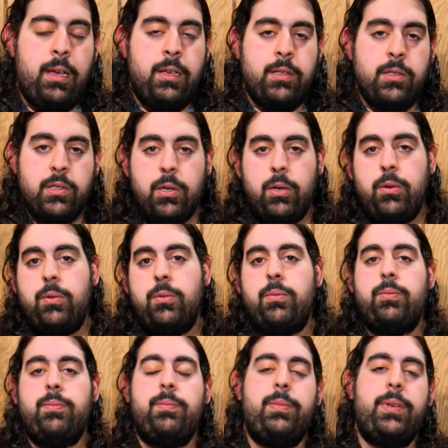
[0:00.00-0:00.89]

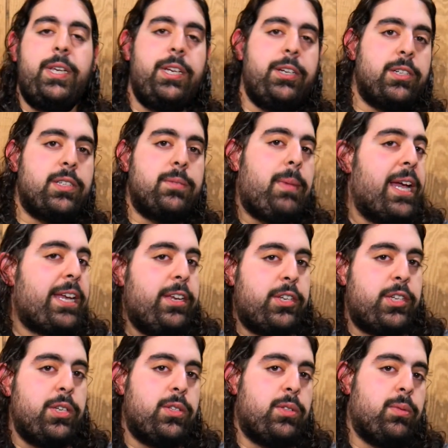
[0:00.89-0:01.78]
So here's my
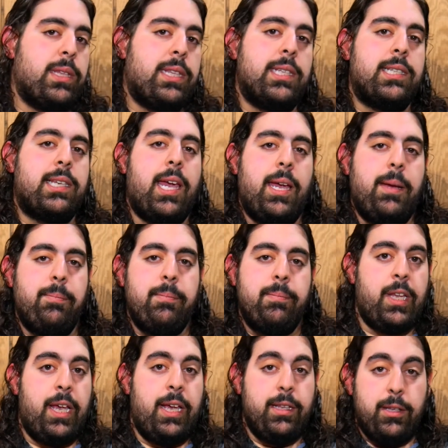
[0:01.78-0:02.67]
issues with this game.
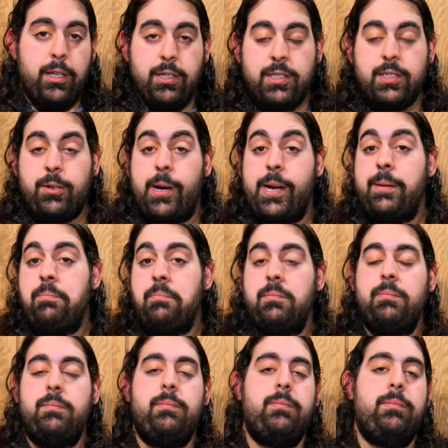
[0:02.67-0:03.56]
It looks great,
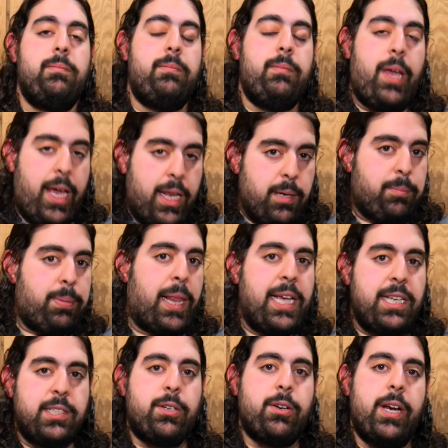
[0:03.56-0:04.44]
and it
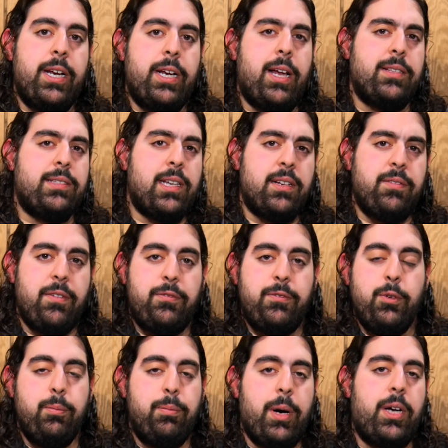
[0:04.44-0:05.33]
plays great outside of a
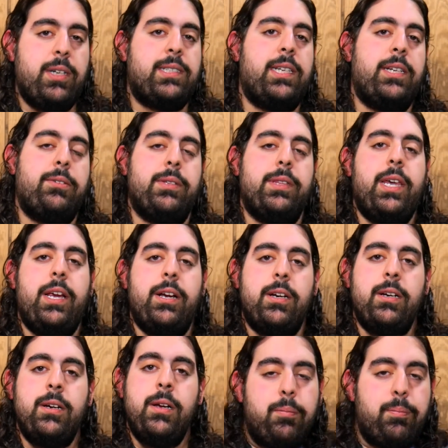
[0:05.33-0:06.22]
few bugs here and
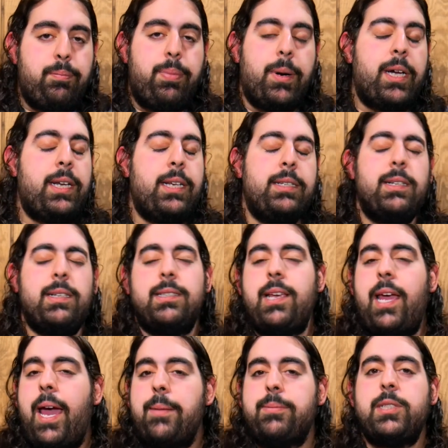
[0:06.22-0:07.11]
there, but it
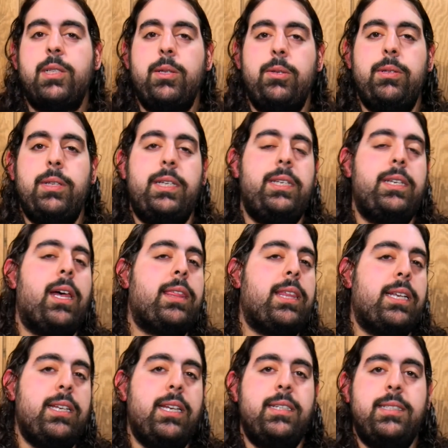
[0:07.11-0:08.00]
does absolutely
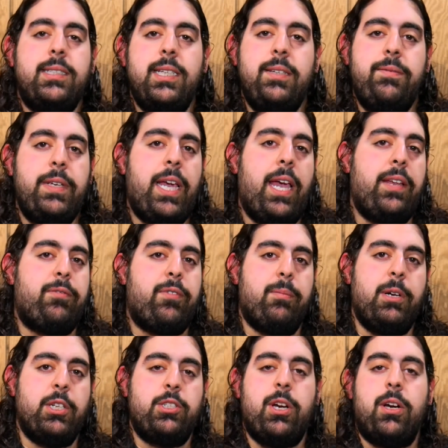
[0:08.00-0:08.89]
nothing to deviate
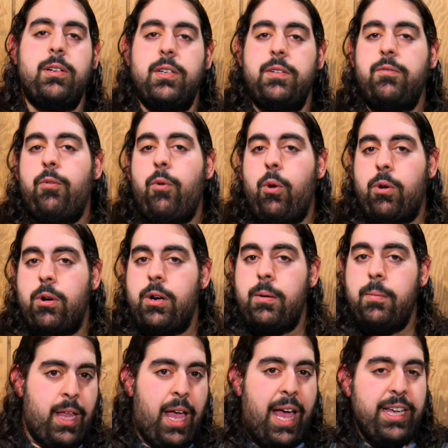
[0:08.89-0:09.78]
from Uncharted 4.
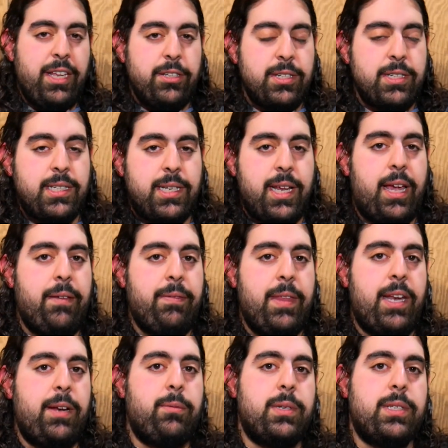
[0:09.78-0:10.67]
I understand
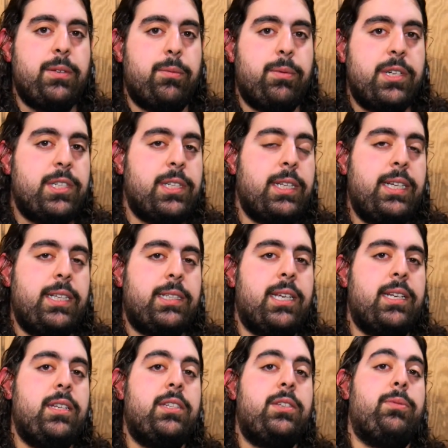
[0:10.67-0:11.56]
that it was originally
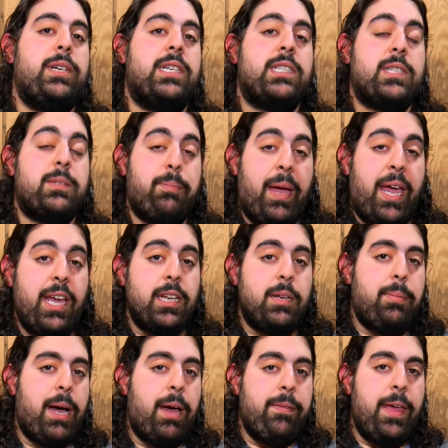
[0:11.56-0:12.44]
intended to expand
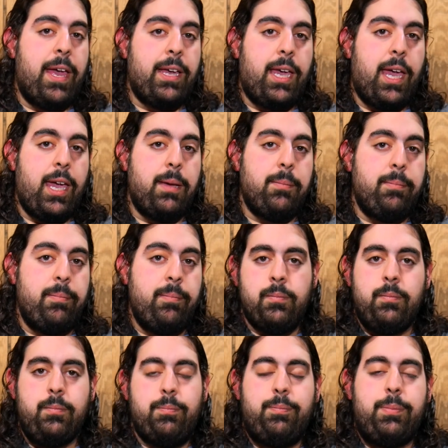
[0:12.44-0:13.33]
upon that game,
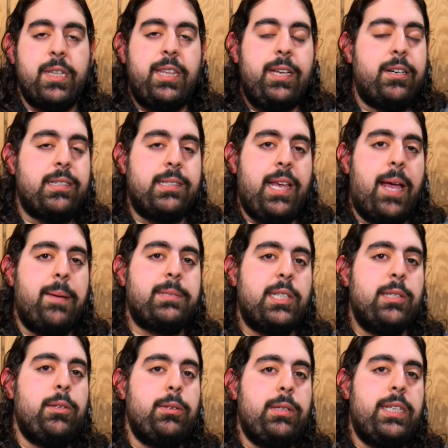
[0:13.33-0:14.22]
but there is
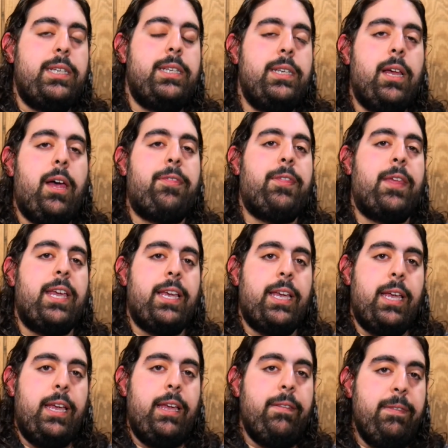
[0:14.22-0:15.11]
absolutely
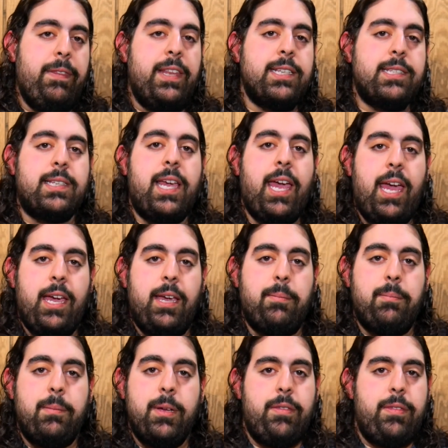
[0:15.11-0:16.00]
nothing in this
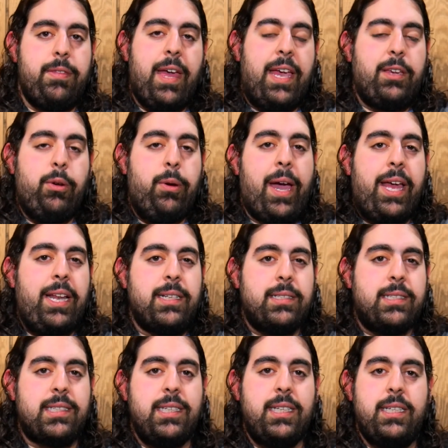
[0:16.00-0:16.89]
game that you
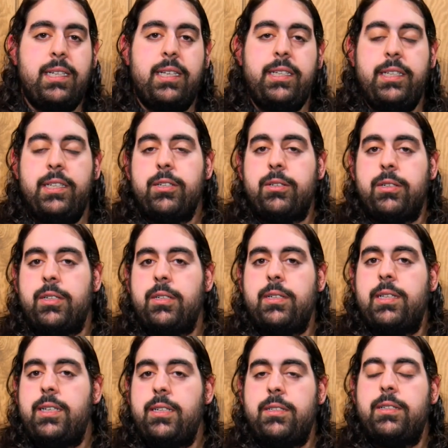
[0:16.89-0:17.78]
hadn't seen a year
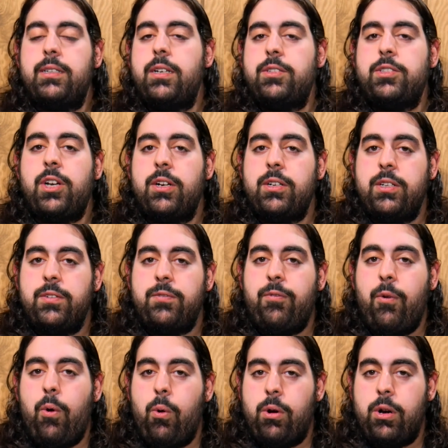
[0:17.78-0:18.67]
earlier in Uncharted
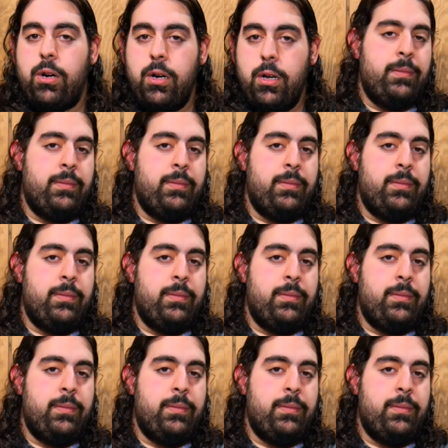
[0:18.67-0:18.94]
4.